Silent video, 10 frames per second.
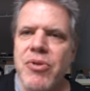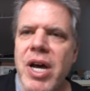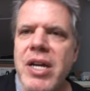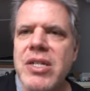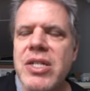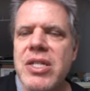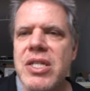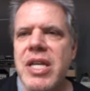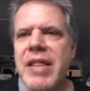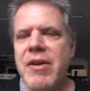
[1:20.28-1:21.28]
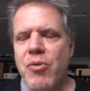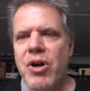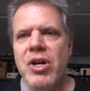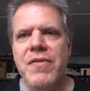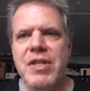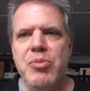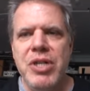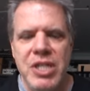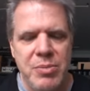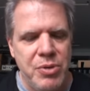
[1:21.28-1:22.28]
products that work on this
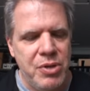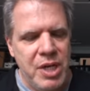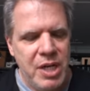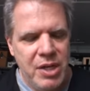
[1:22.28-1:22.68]
principle.